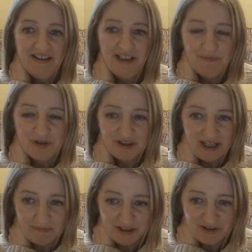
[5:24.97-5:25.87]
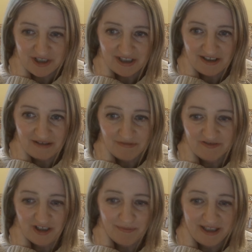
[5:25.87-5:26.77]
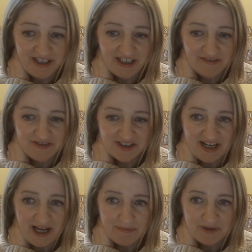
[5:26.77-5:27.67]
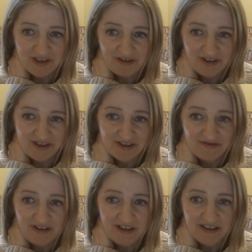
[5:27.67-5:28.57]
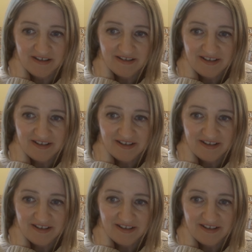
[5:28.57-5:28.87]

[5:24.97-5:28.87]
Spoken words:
up to that blue tick, and we've got plenty of snaps, so this is fine.